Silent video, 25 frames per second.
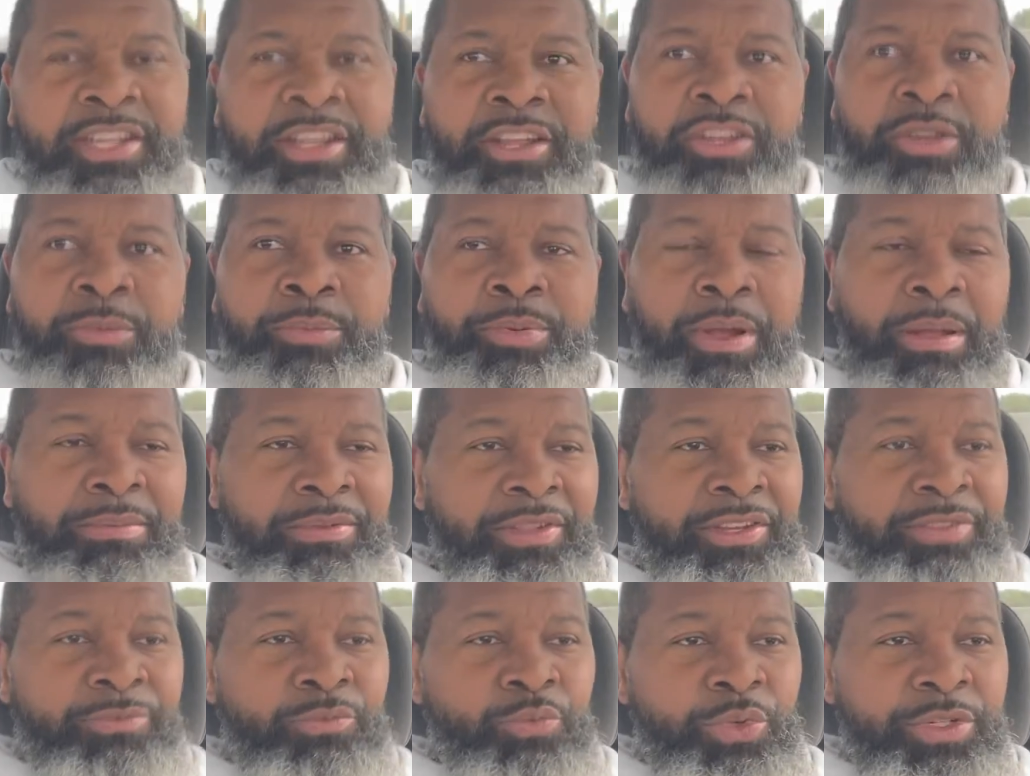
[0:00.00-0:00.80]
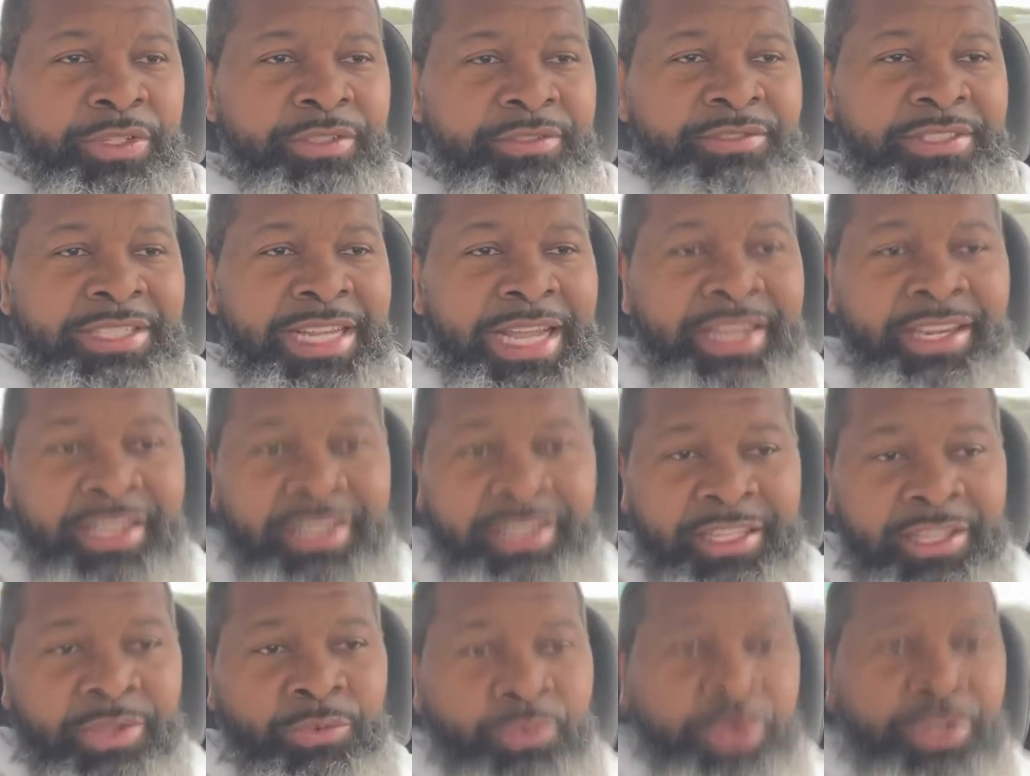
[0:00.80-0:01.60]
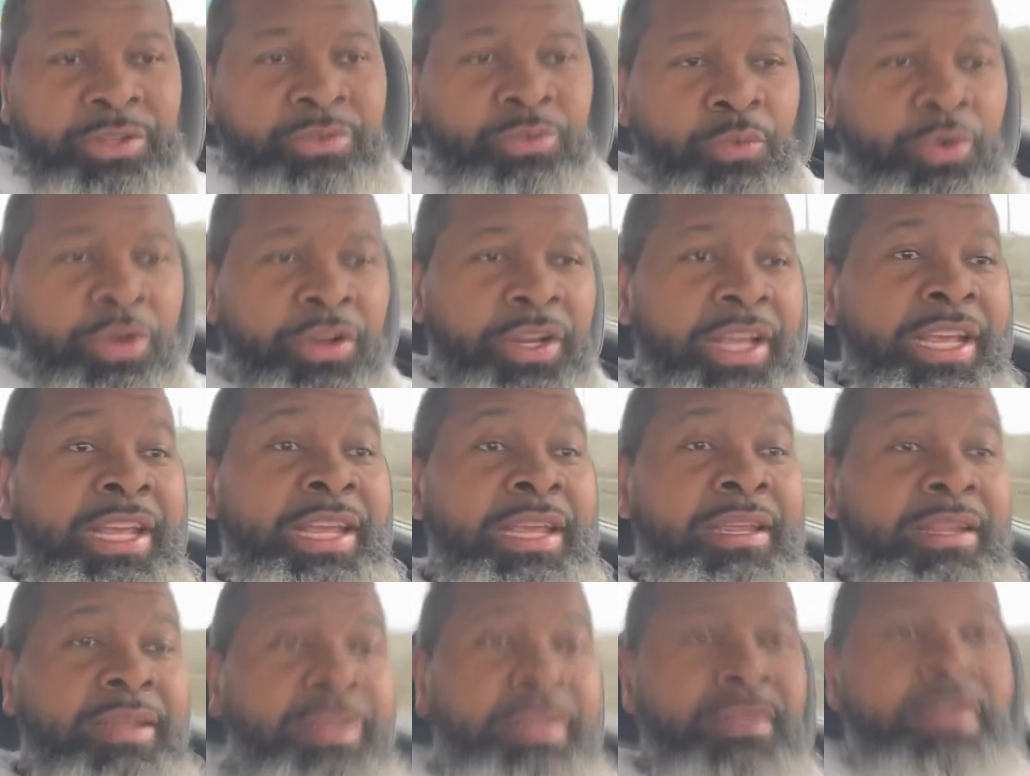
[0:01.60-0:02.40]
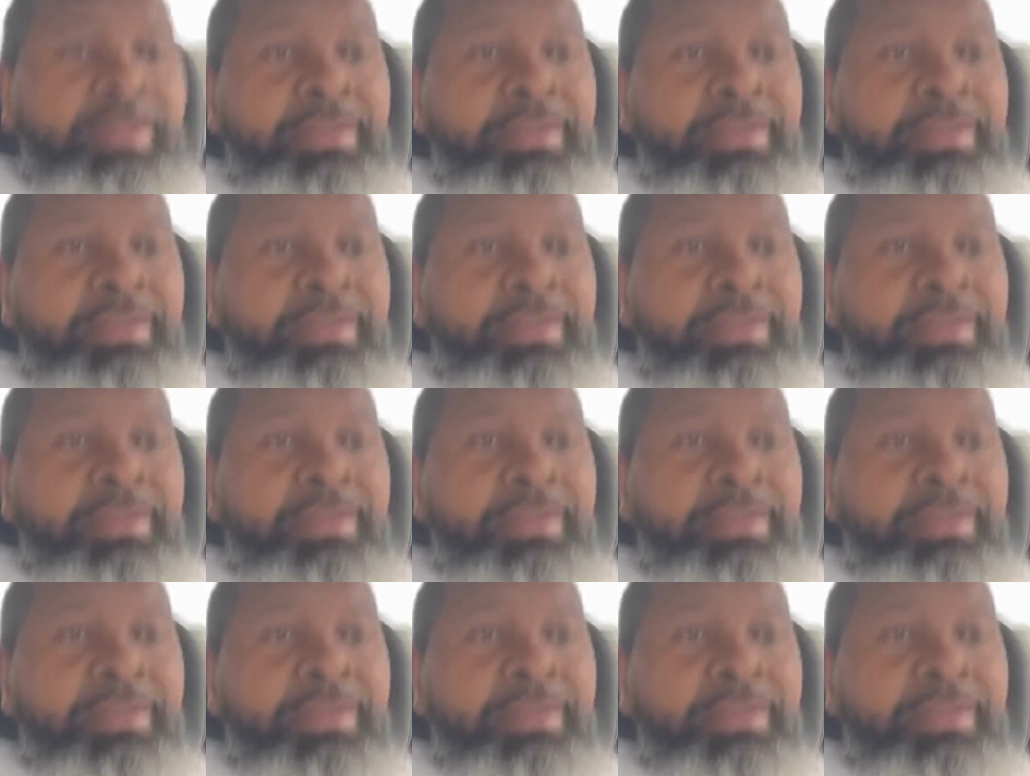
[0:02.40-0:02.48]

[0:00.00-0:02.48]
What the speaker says: there you probably wouldn't want to eat.